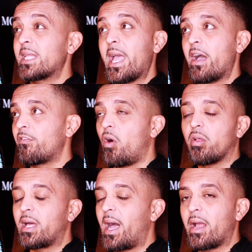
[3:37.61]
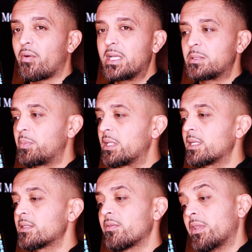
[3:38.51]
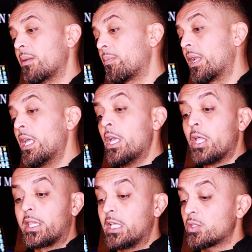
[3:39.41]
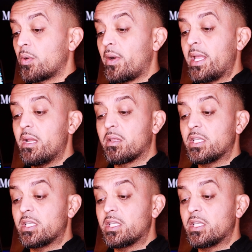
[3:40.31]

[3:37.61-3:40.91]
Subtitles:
They have all the high-rise buildings over there, but this one right here,